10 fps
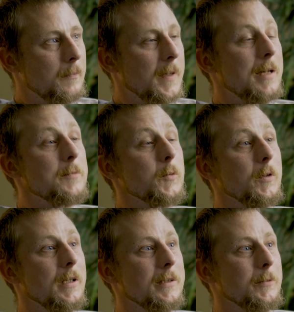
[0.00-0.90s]
My name's
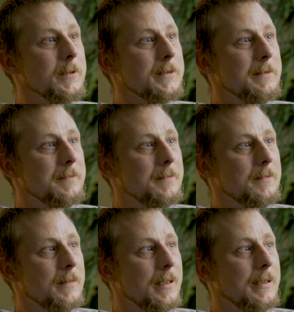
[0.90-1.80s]
Will Edwards,
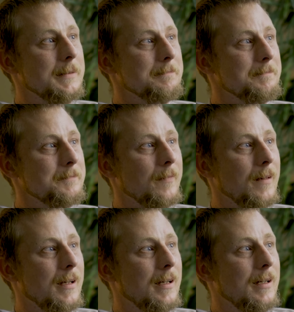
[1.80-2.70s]
and
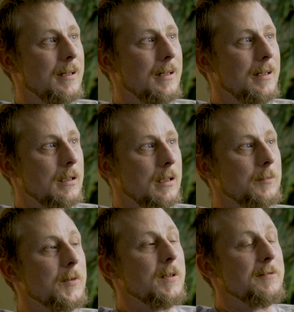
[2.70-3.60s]

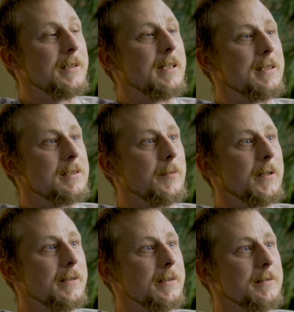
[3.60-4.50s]
I'm the living
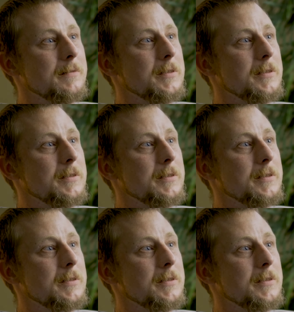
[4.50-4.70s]
testimony that